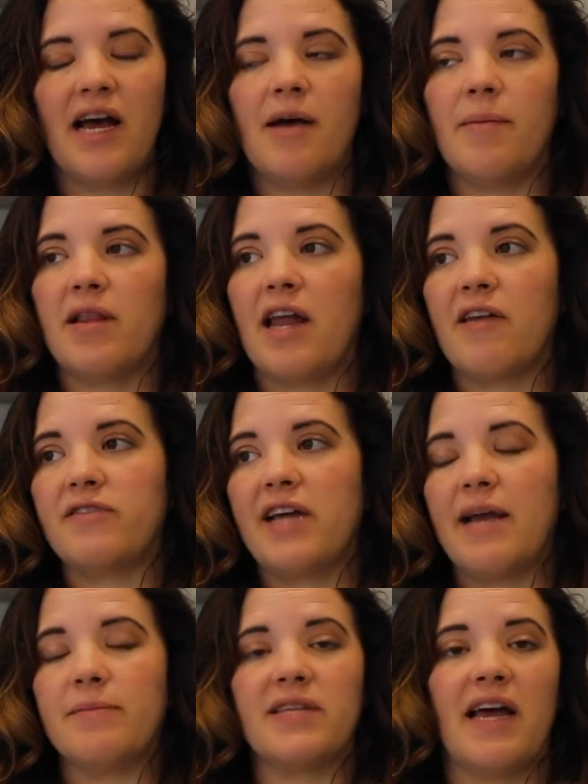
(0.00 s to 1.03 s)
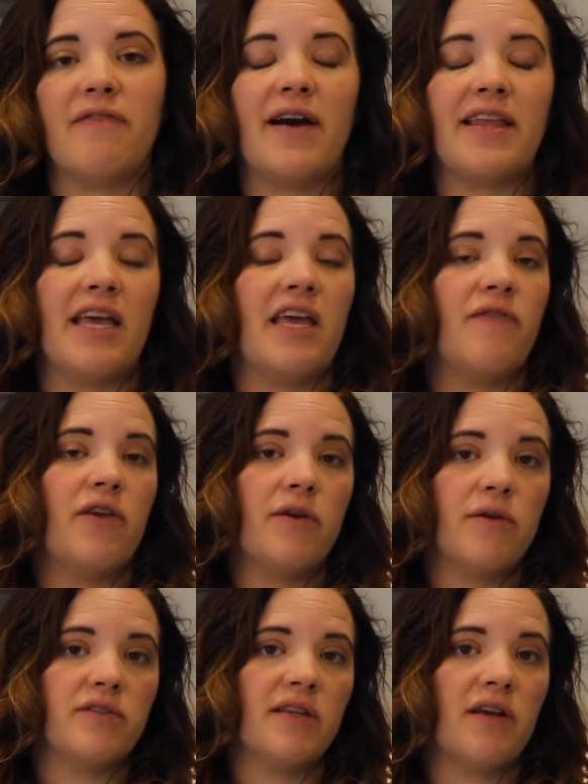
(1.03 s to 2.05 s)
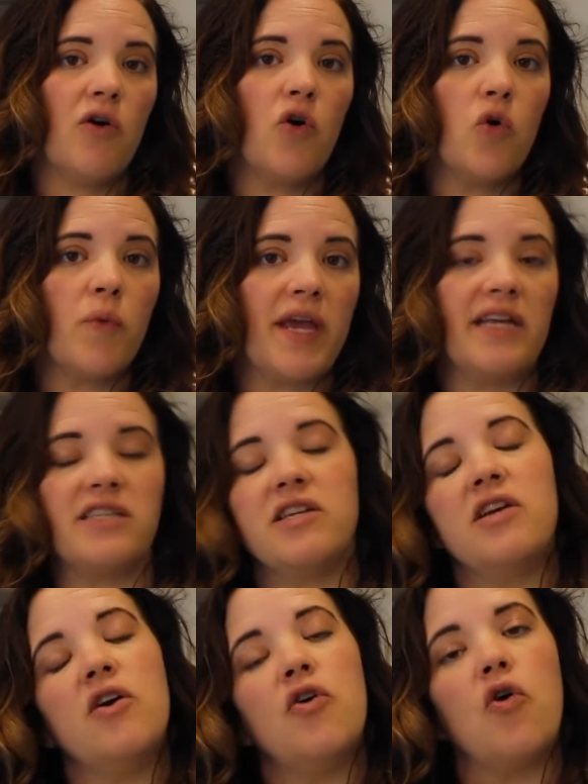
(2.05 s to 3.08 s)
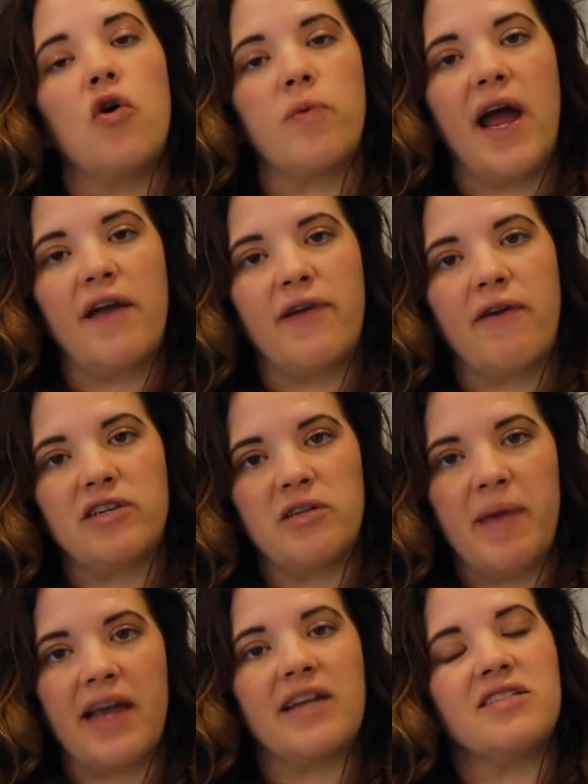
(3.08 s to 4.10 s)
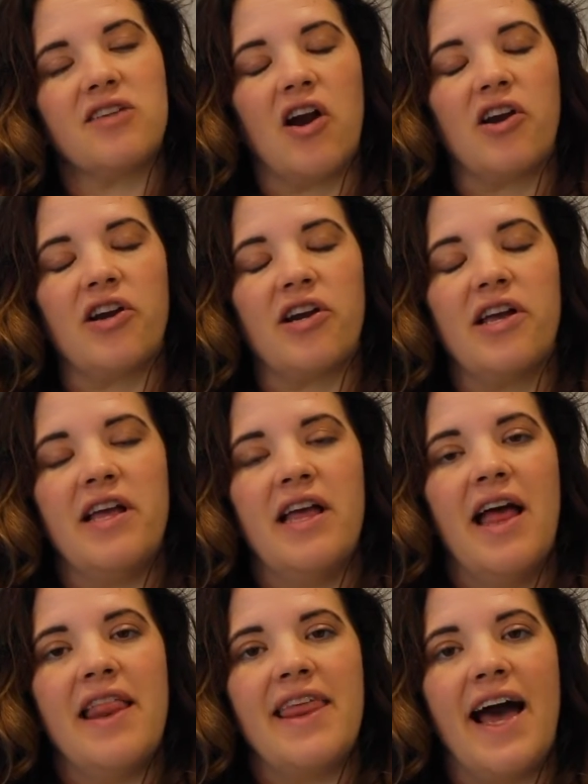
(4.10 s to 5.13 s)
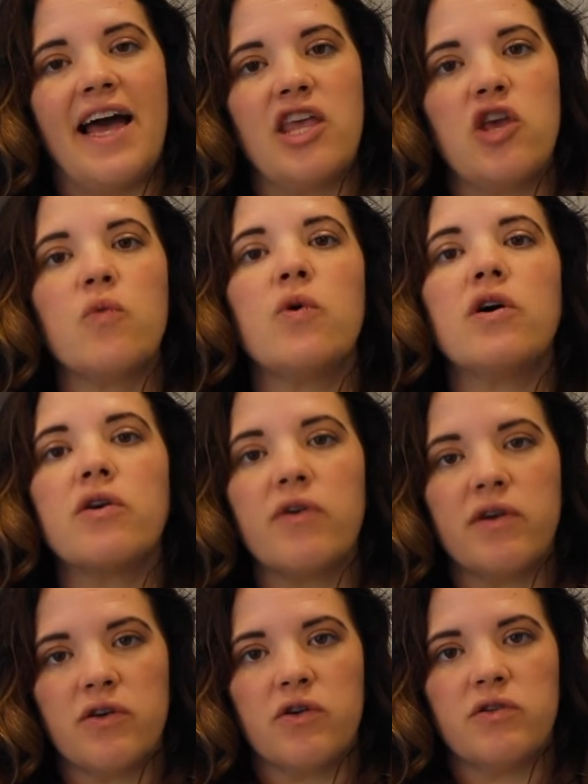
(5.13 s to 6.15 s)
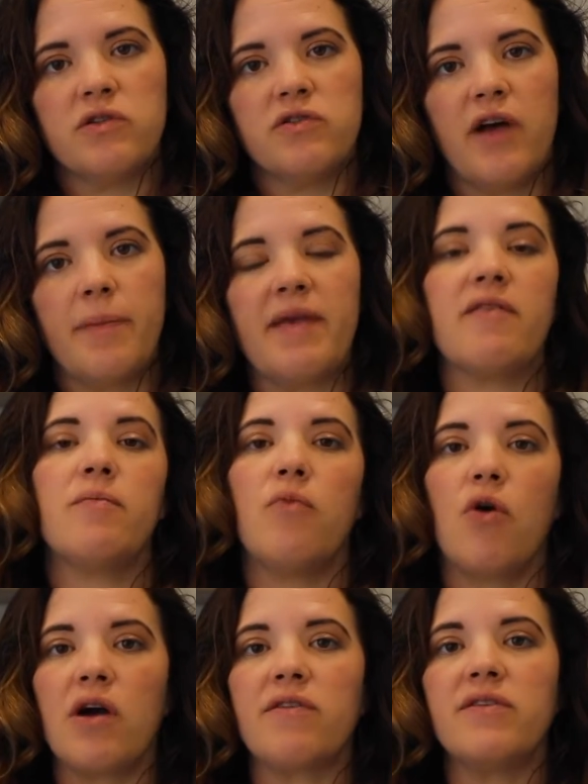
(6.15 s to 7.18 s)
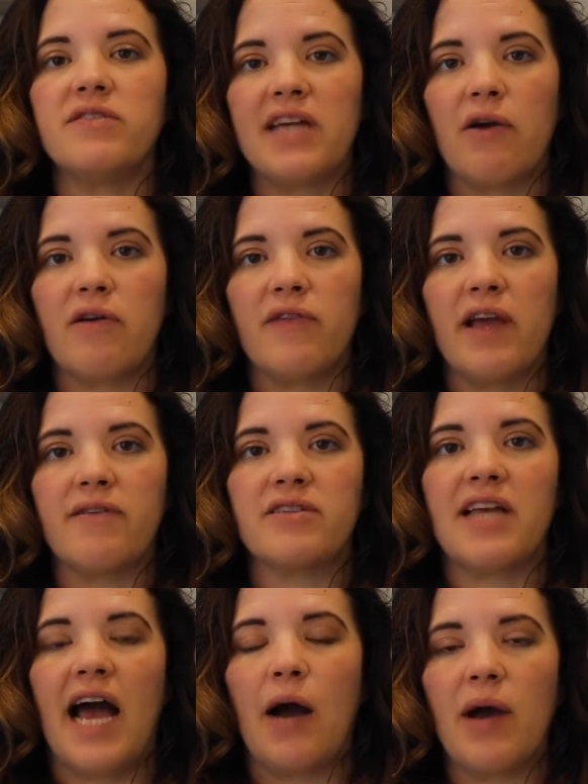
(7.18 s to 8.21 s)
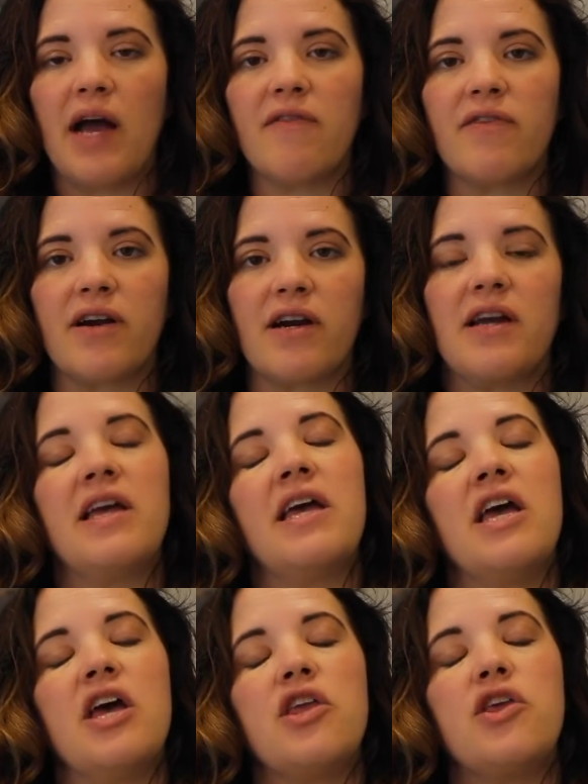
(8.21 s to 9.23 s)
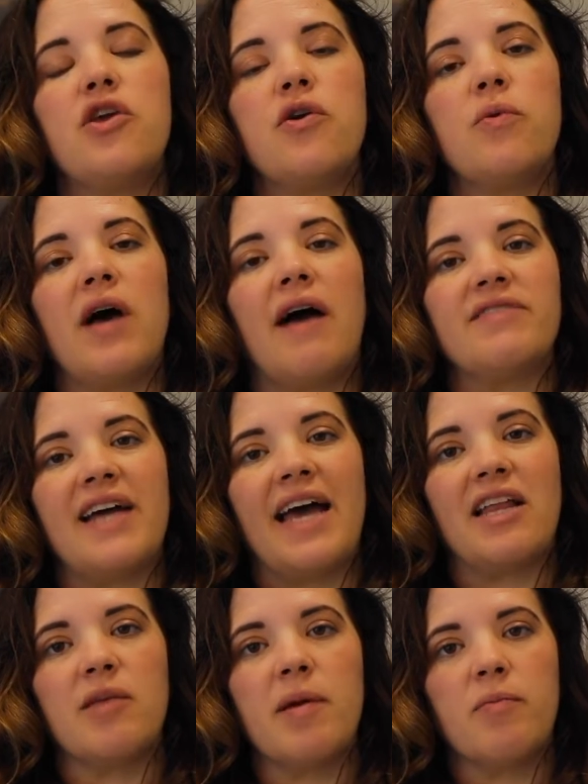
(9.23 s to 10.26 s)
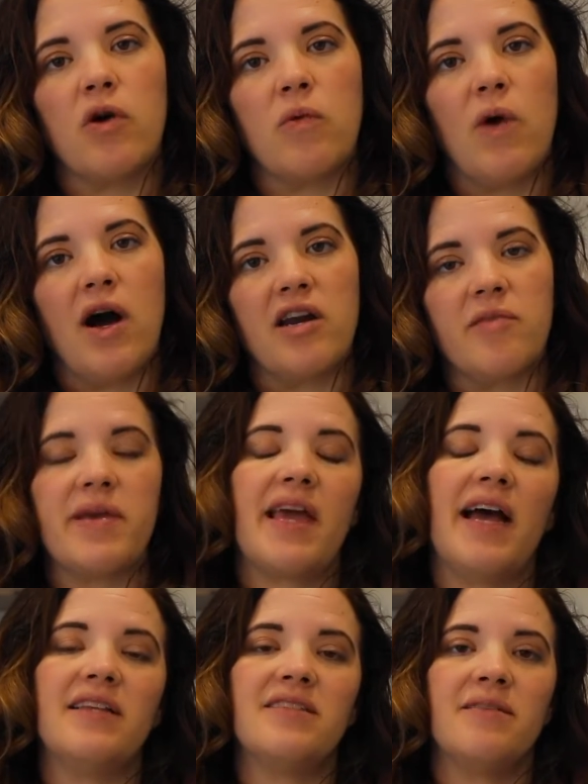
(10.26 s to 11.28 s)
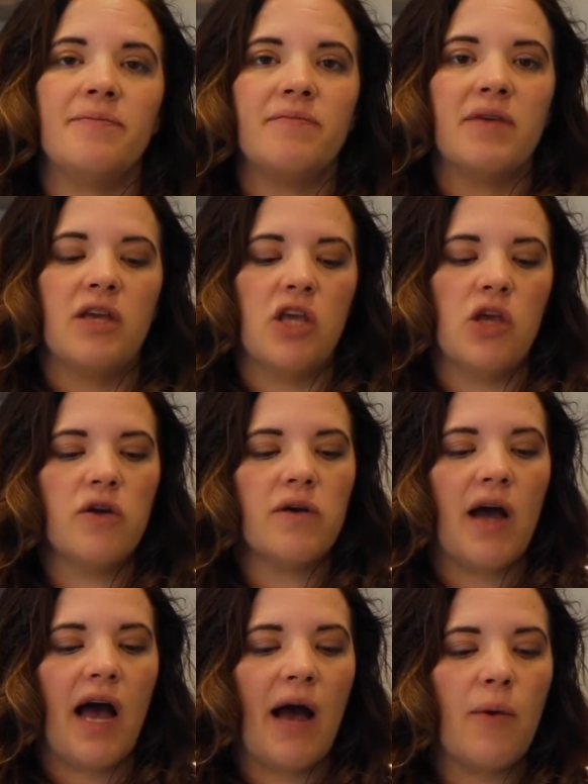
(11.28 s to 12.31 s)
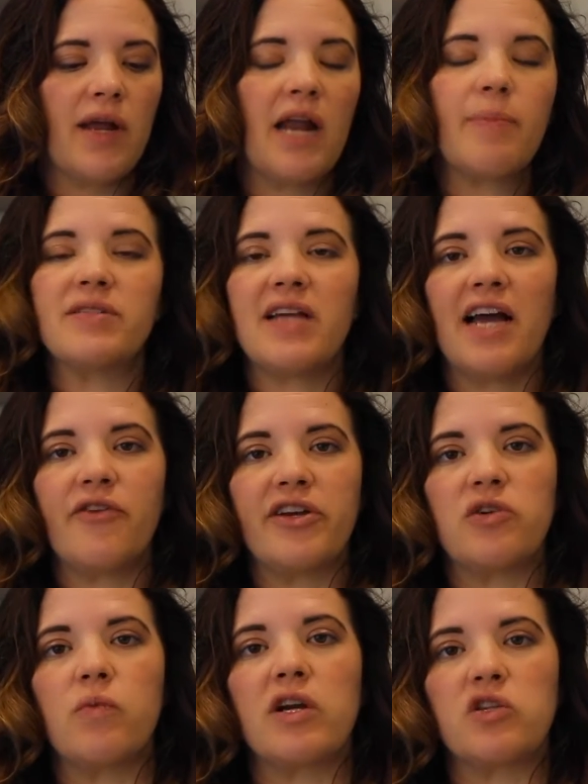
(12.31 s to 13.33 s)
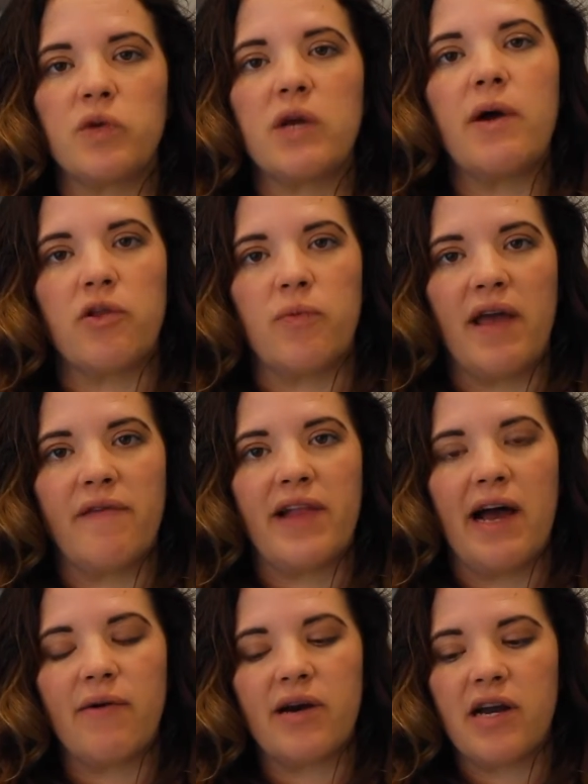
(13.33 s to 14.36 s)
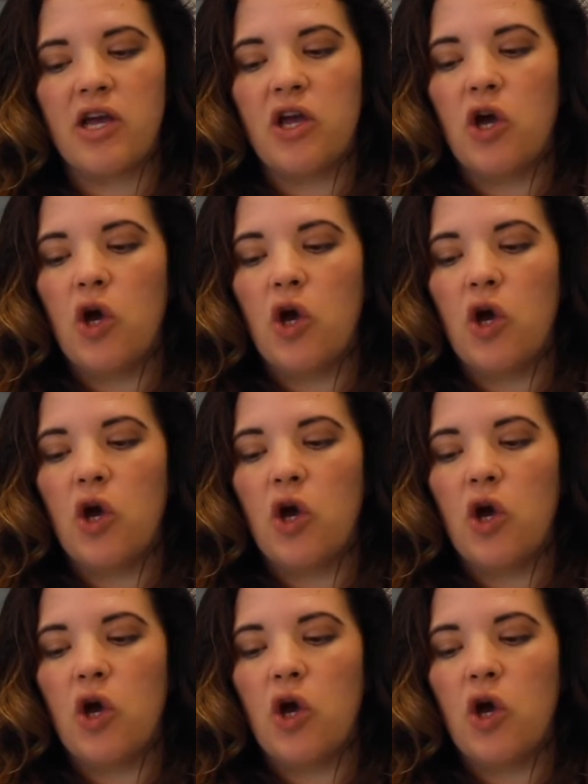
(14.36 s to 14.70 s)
A lot of times I find that if you use whole wheat or rye flour to make a starter, that you will develop even more of those sour flavors. However, you will have to add a little bit more water, because 100% hydration works really well with white flour.